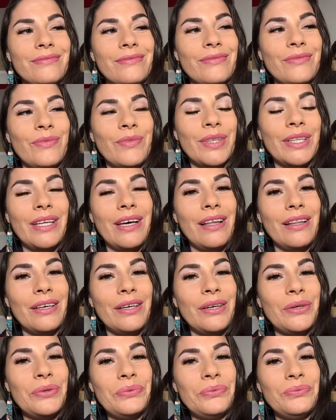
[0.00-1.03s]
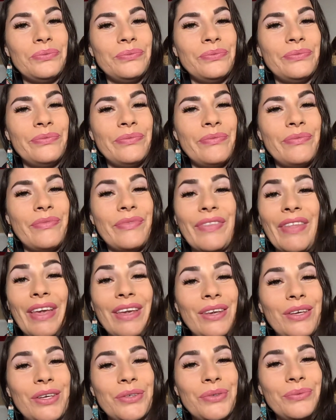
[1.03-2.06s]
Walalio,
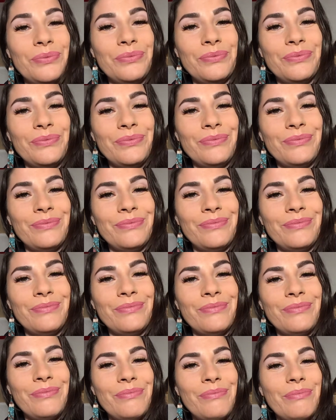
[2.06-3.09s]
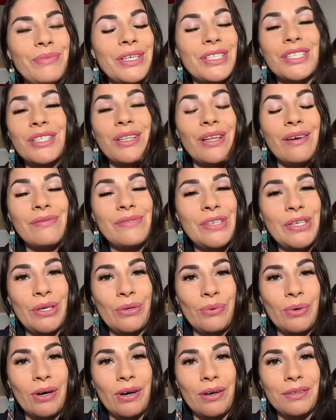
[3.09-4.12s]
thank you. Much love to
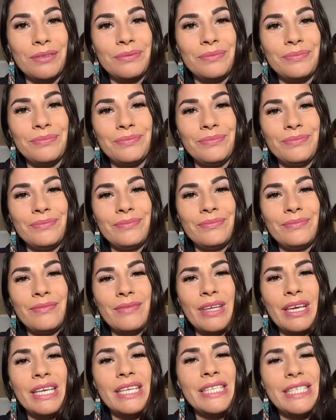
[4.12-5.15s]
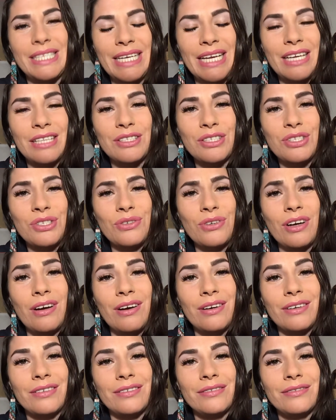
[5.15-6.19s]
you all. Stand
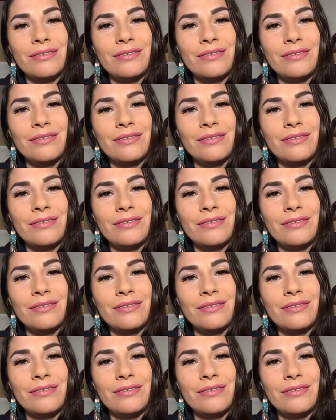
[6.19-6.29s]
strong.